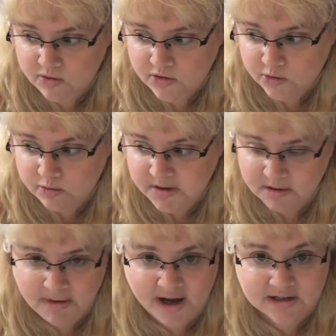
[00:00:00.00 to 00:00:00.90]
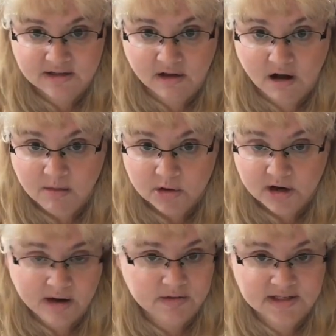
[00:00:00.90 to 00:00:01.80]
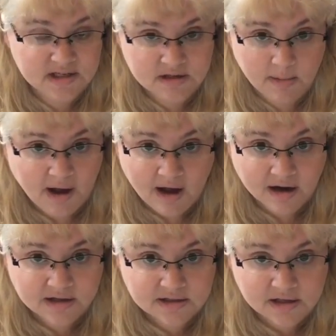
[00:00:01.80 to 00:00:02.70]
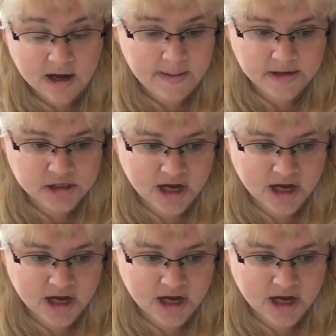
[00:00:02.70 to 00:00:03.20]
there would be a box in the cupboard, I would see the box, and then